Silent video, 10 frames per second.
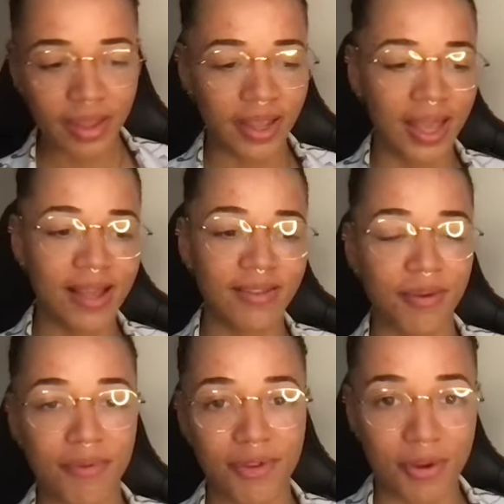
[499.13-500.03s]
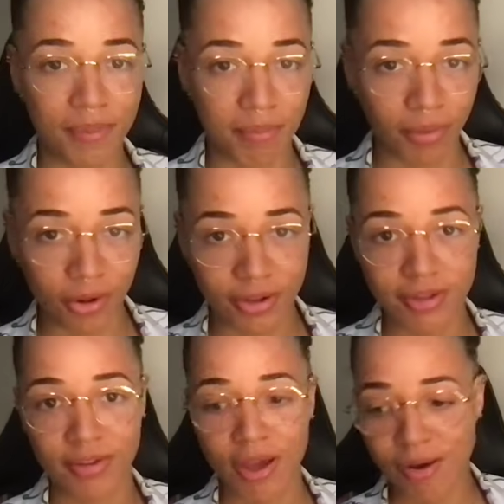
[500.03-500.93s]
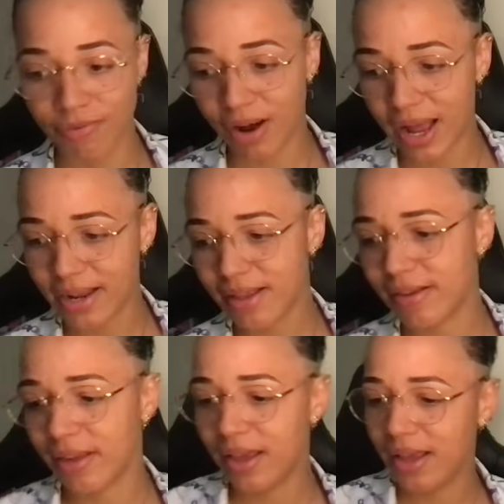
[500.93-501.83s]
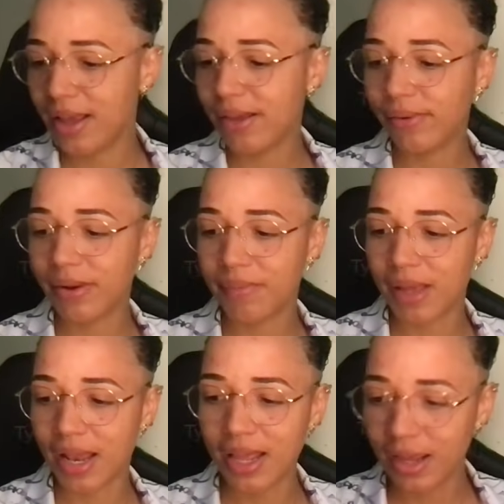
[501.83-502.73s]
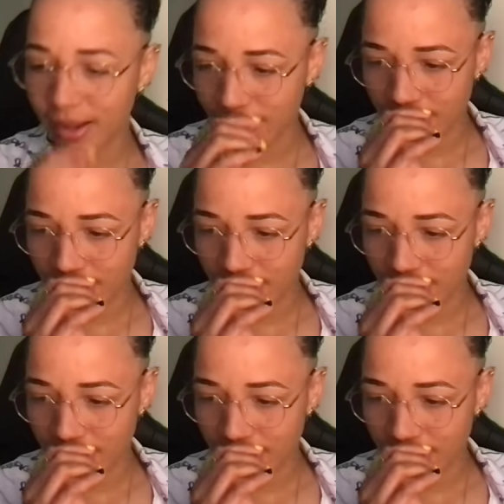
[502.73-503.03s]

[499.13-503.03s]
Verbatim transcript: Okay, and some of you could be bloggers, writers, is what I'm getting.